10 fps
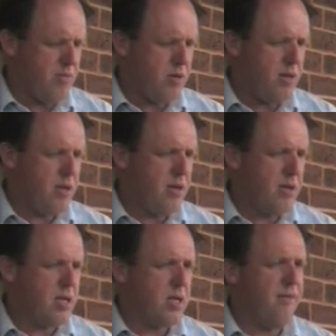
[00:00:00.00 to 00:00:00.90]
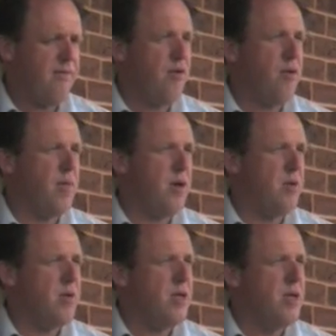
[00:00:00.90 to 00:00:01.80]
We use
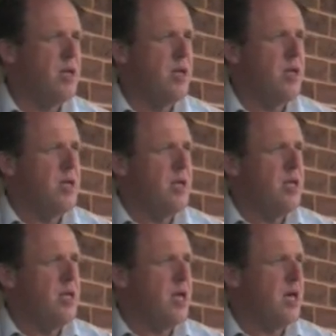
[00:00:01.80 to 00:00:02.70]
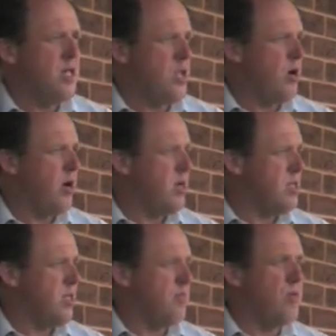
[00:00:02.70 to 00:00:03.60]
pheromone
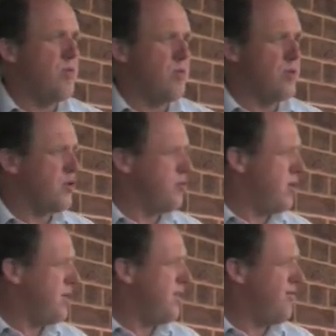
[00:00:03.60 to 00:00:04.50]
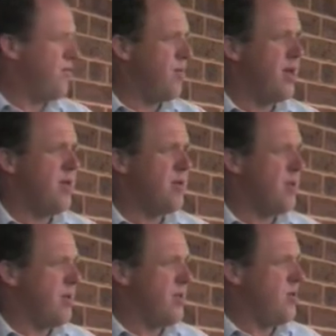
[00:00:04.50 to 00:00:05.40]
ties that are put on the trees everywhere at
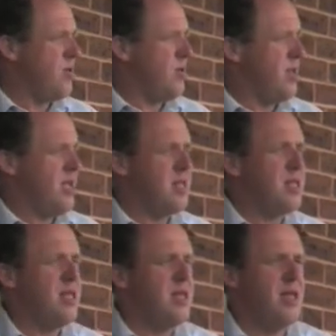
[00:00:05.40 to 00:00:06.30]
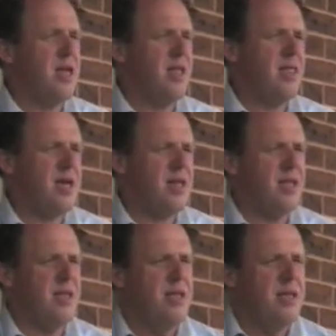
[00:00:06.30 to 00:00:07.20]
a certain density, and that
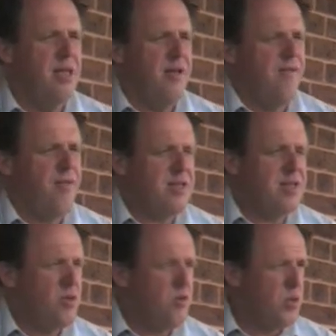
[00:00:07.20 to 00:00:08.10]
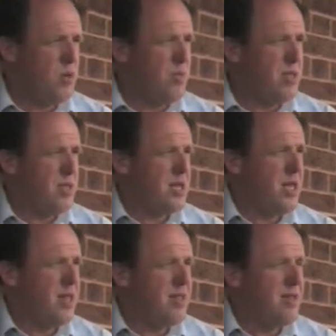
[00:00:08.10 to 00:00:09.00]
floods the orchard with the
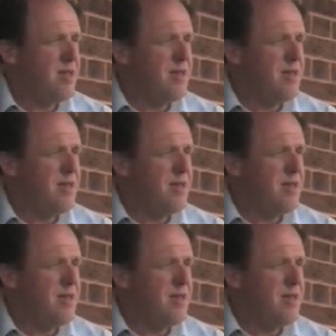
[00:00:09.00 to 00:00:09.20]
scent,